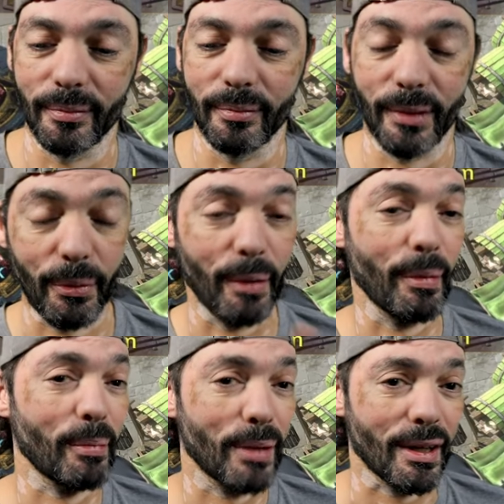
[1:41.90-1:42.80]
But
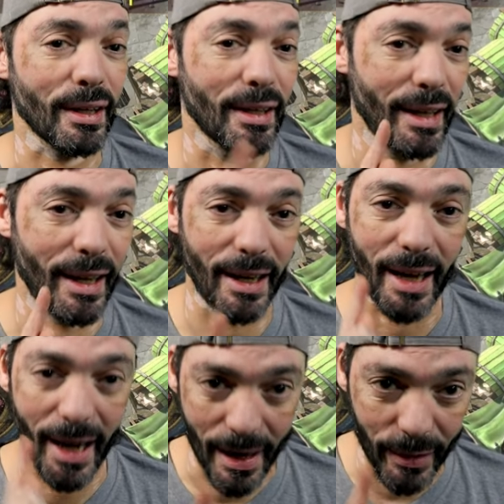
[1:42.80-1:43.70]
remember,
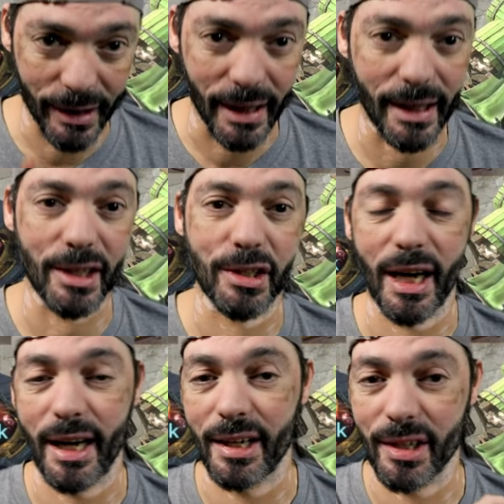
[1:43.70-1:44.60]
everything can
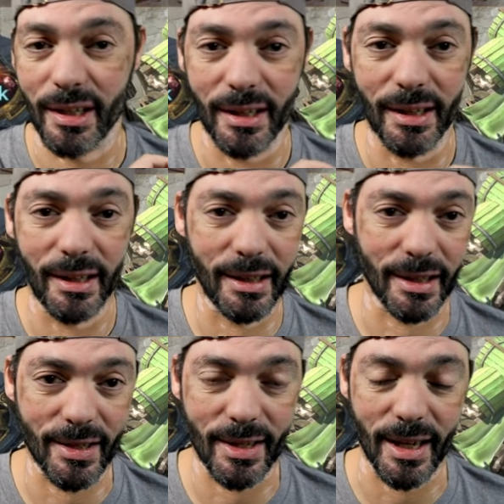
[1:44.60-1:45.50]
change in
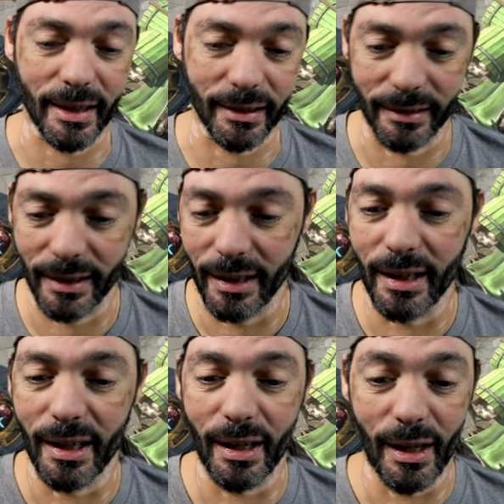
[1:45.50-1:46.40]
a second.
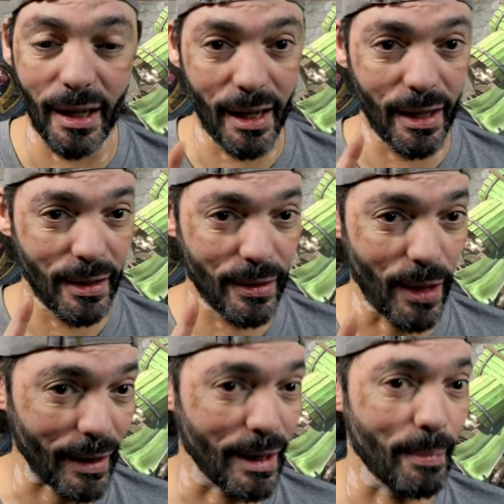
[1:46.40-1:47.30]

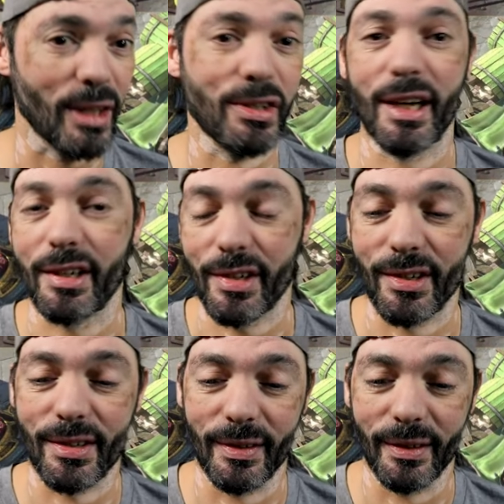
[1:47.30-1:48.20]
Talking about
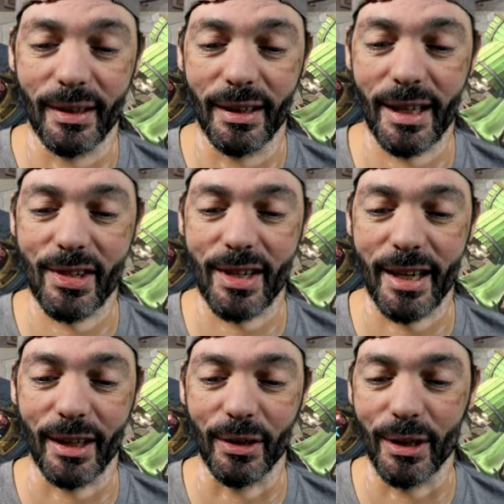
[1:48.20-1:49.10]
changes, let's
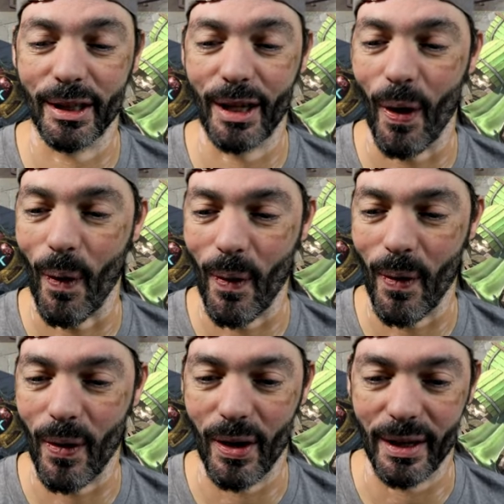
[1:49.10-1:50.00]
take a look
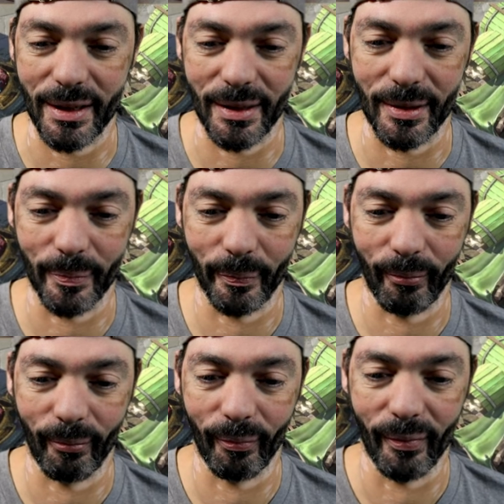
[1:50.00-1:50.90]
on
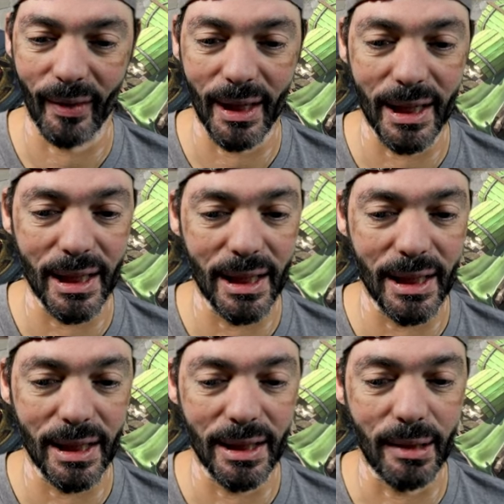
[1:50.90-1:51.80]

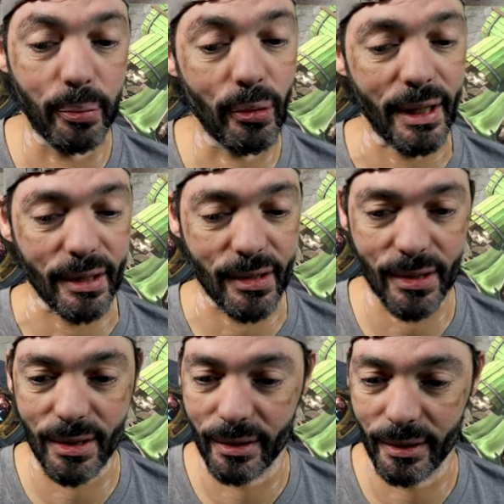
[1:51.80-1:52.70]
the
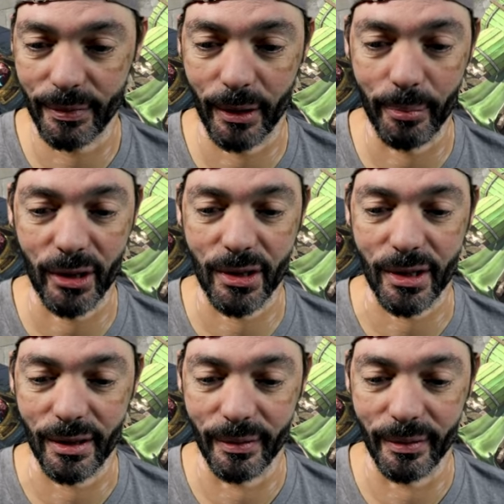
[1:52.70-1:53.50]
points of the community.